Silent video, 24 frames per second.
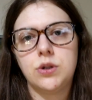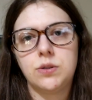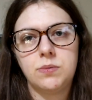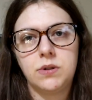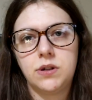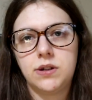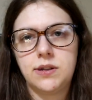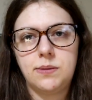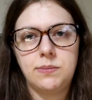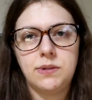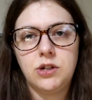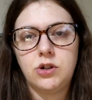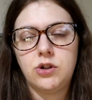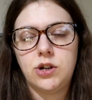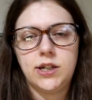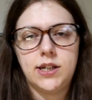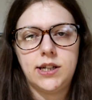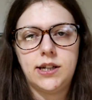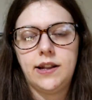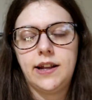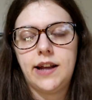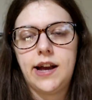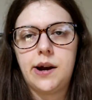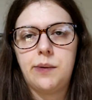just because I'm
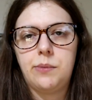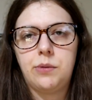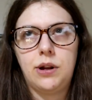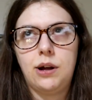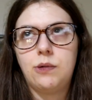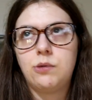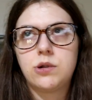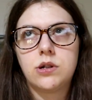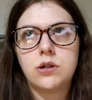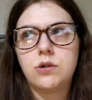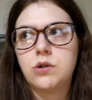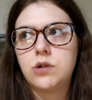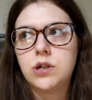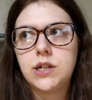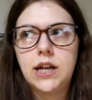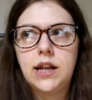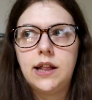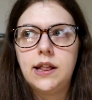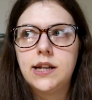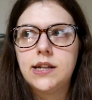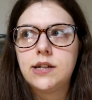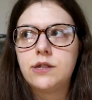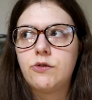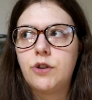interested in the animal. I wasn't already
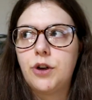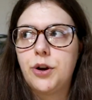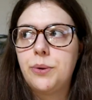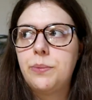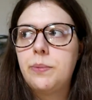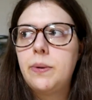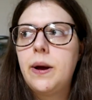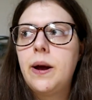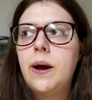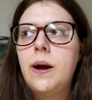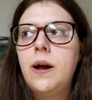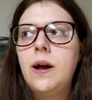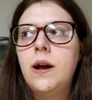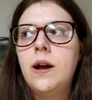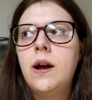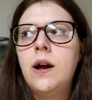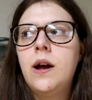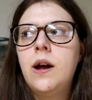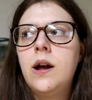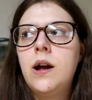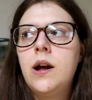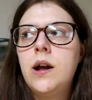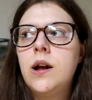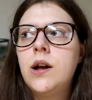in this group.
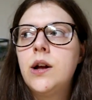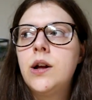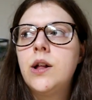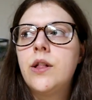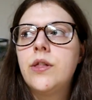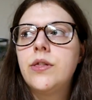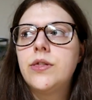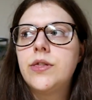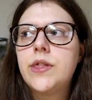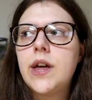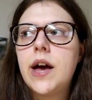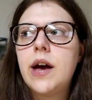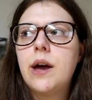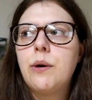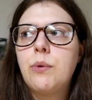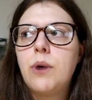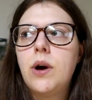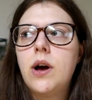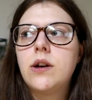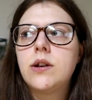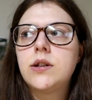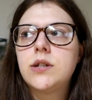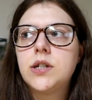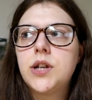There
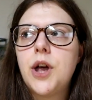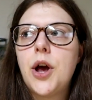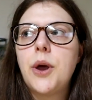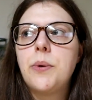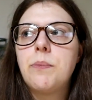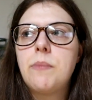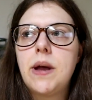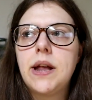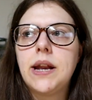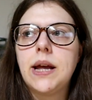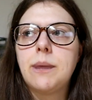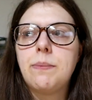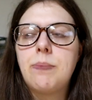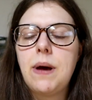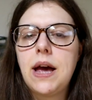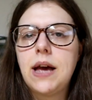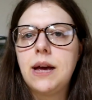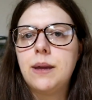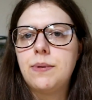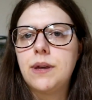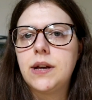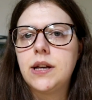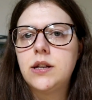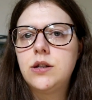were so many
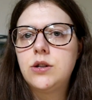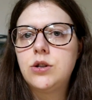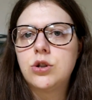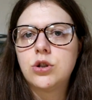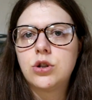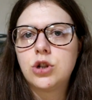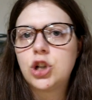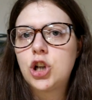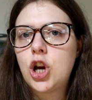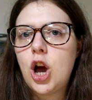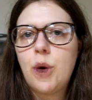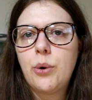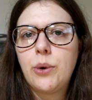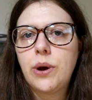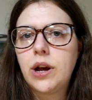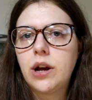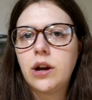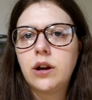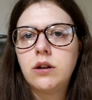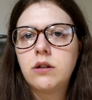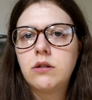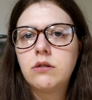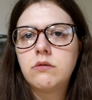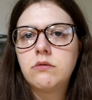babies just
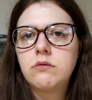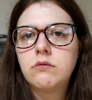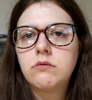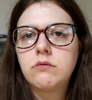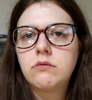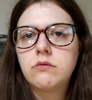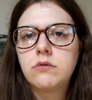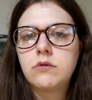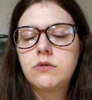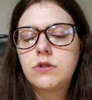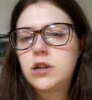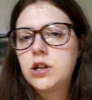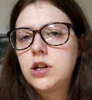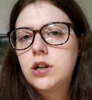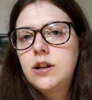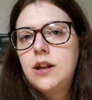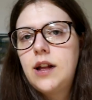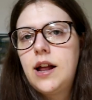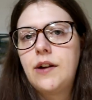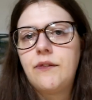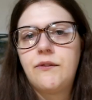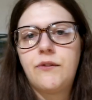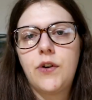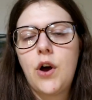going to
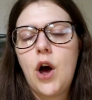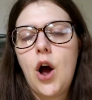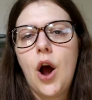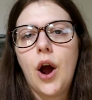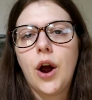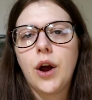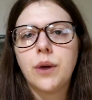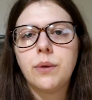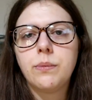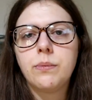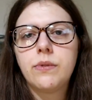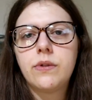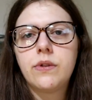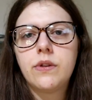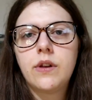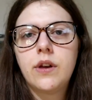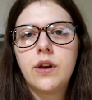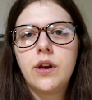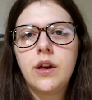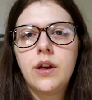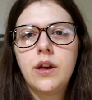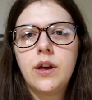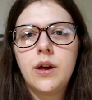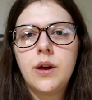like for homes
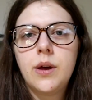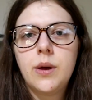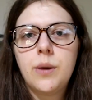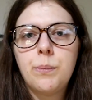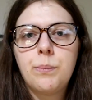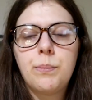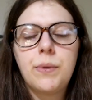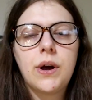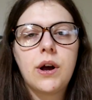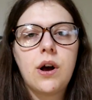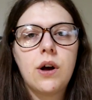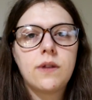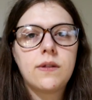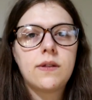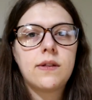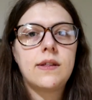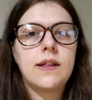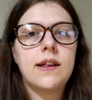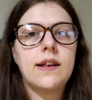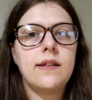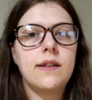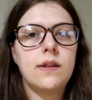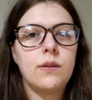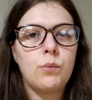because
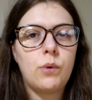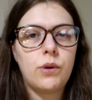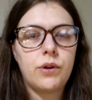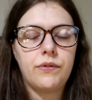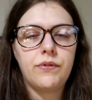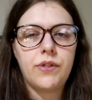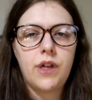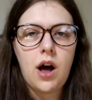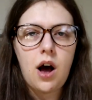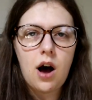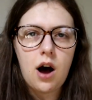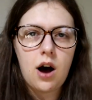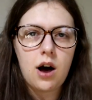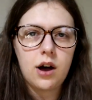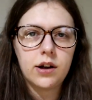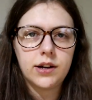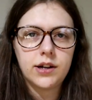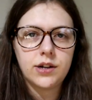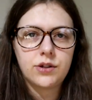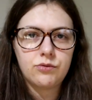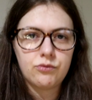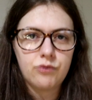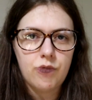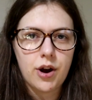this is one of the
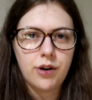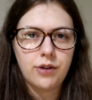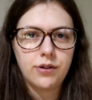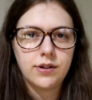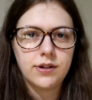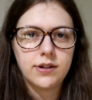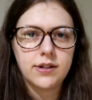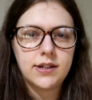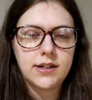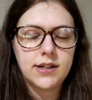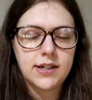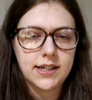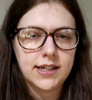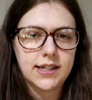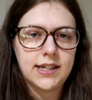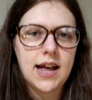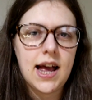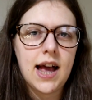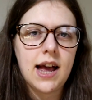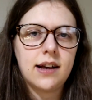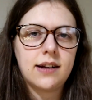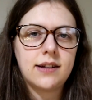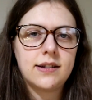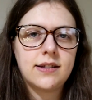hardest rodents to
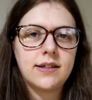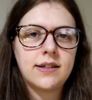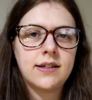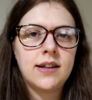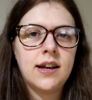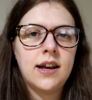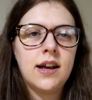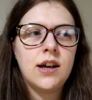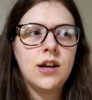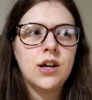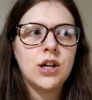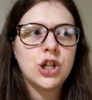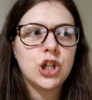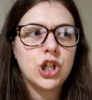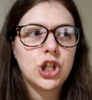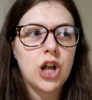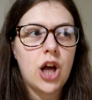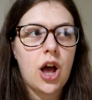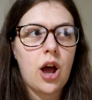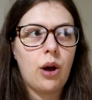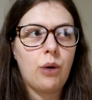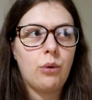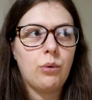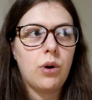sex.
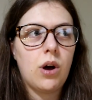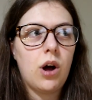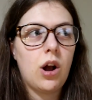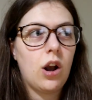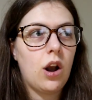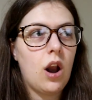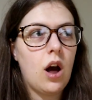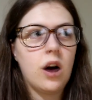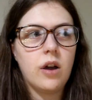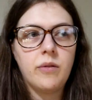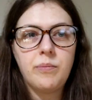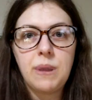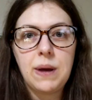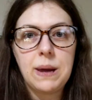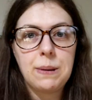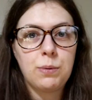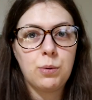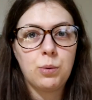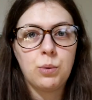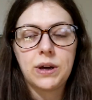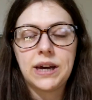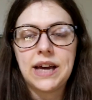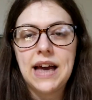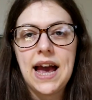So a lot of
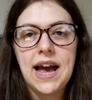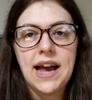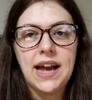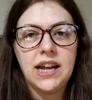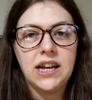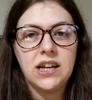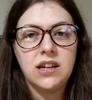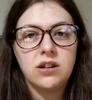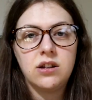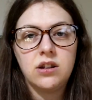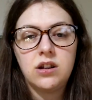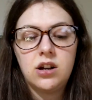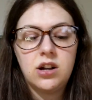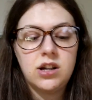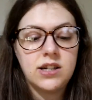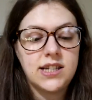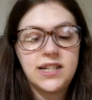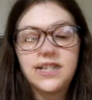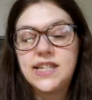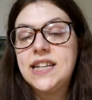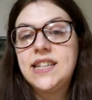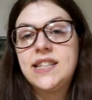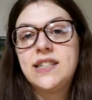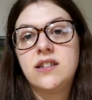people were getting
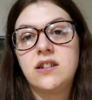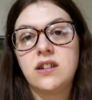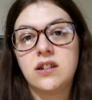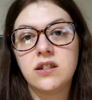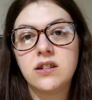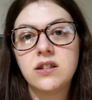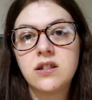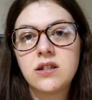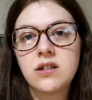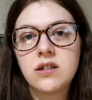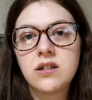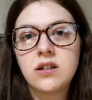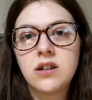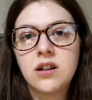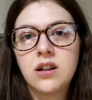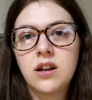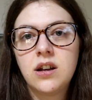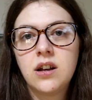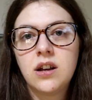sisters,